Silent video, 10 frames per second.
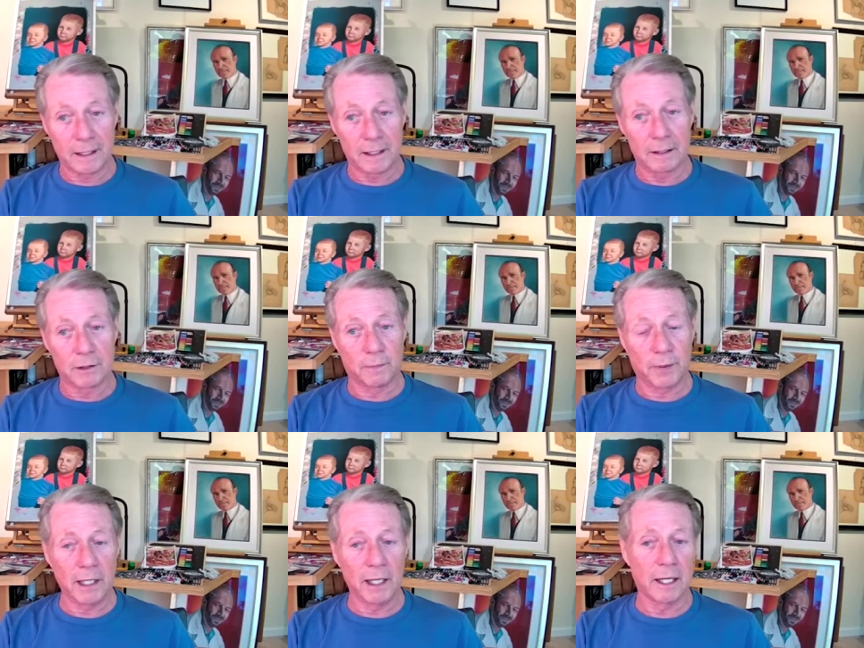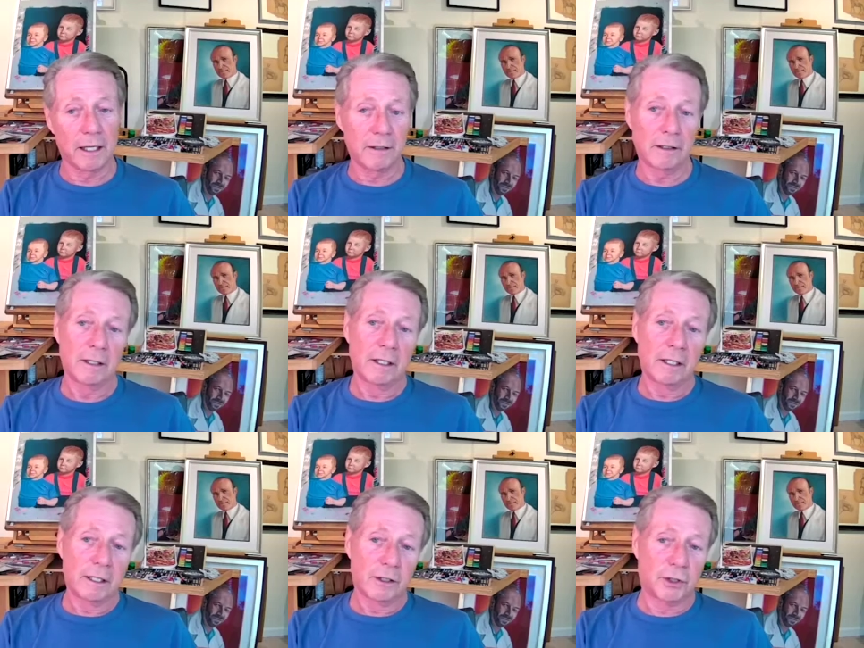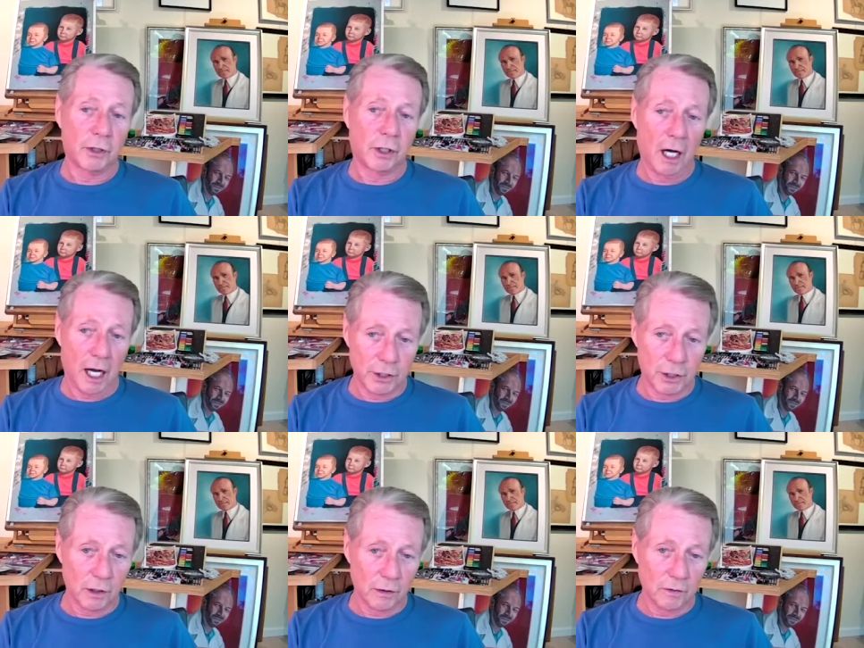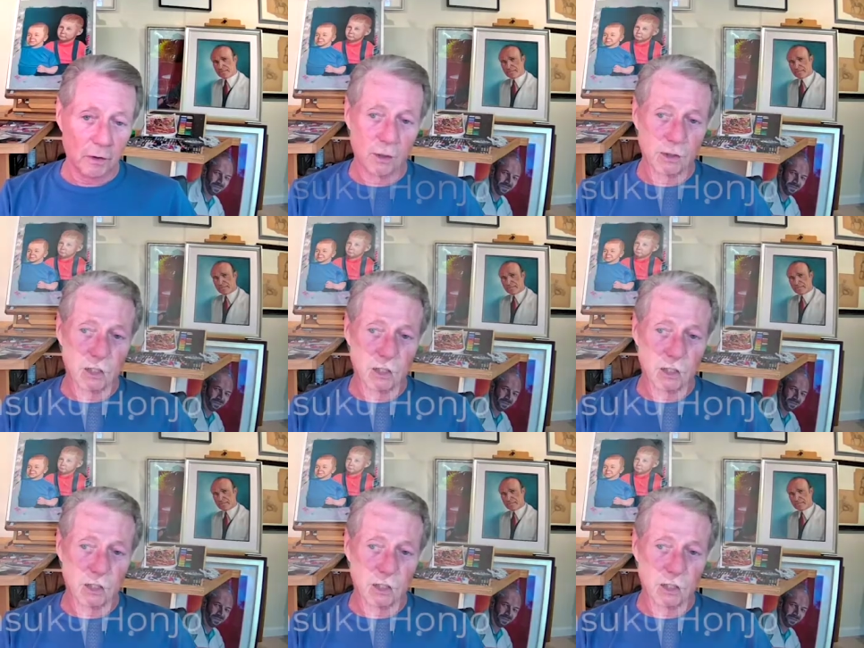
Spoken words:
Japan, Tasuku Honjo, who was a